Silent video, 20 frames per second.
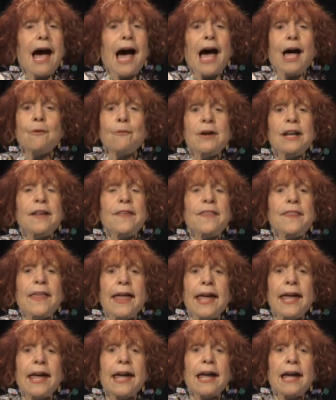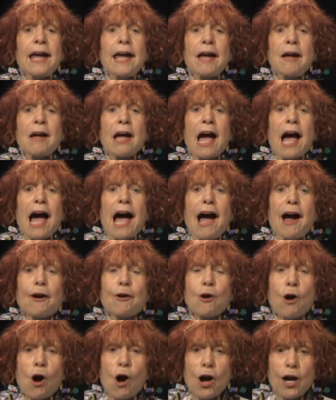I want to thank
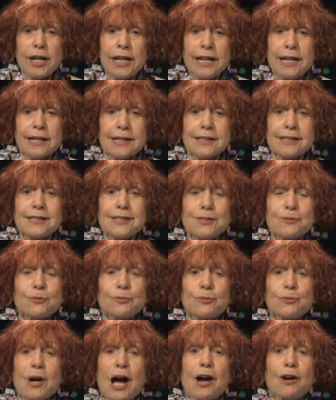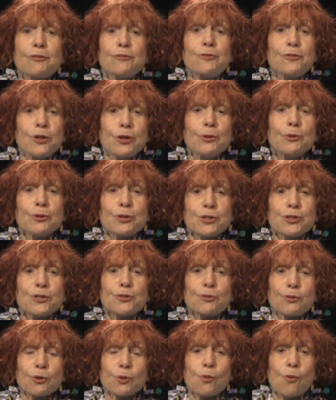our audience, our viewers
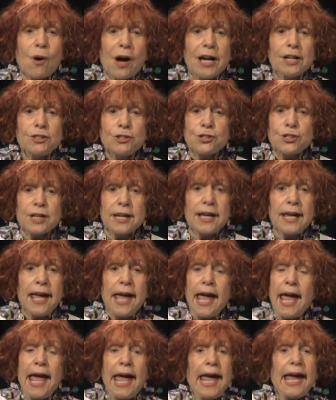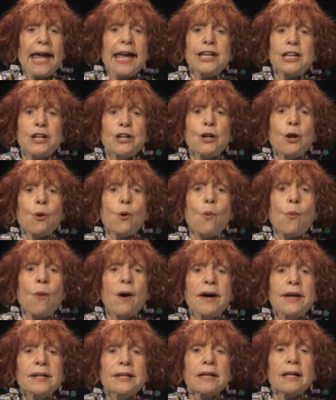for watching. And you know
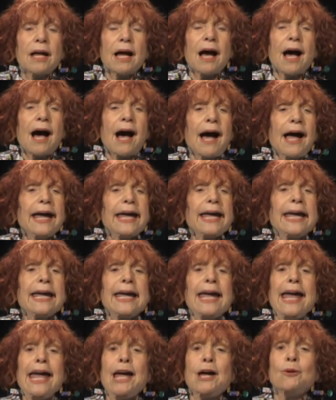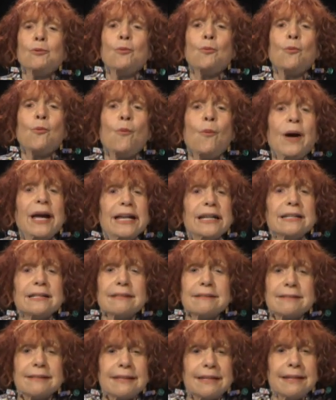what? I can't wait
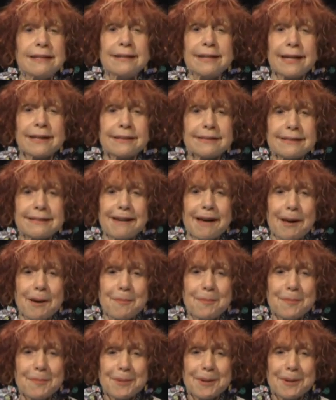to see you next time.